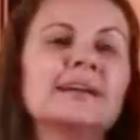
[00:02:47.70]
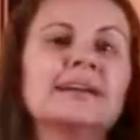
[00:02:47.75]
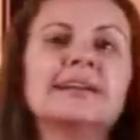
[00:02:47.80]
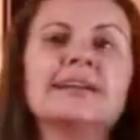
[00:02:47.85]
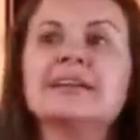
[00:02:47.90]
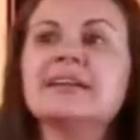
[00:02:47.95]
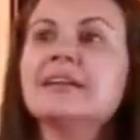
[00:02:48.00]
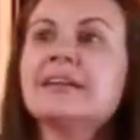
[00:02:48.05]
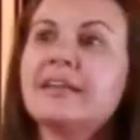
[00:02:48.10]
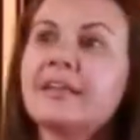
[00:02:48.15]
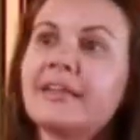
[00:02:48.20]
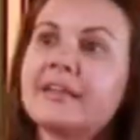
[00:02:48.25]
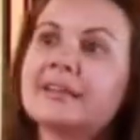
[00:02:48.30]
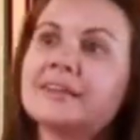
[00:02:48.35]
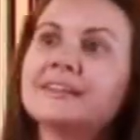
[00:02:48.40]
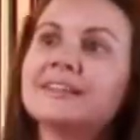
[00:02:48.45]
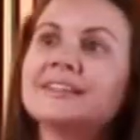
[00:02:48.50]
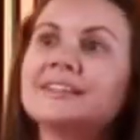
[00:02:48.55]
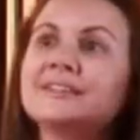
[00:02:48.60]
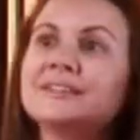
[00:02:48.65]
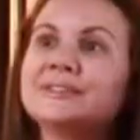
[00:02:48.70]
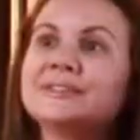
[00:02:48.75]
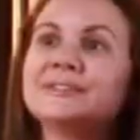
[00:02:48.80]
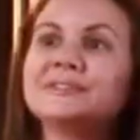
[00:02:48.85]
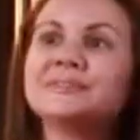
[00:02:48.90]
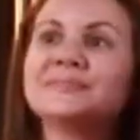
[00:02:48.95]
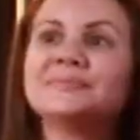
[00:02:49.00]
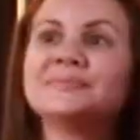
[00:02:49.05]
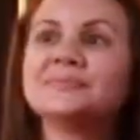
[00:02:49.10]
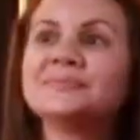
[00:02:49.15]

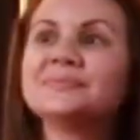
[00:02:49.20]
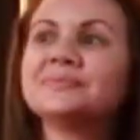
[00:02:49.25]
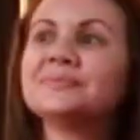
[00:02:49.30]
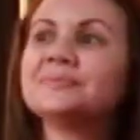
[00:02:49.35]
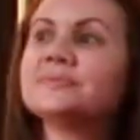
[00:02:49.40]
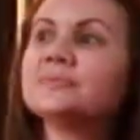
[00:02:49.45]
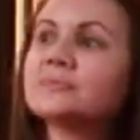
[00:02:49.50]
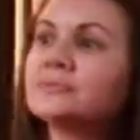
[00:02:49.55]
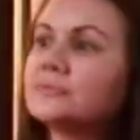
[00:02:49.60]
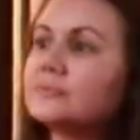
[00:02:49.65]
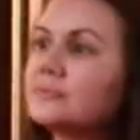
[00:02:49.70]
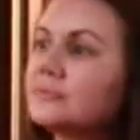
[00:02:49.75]
[no speech]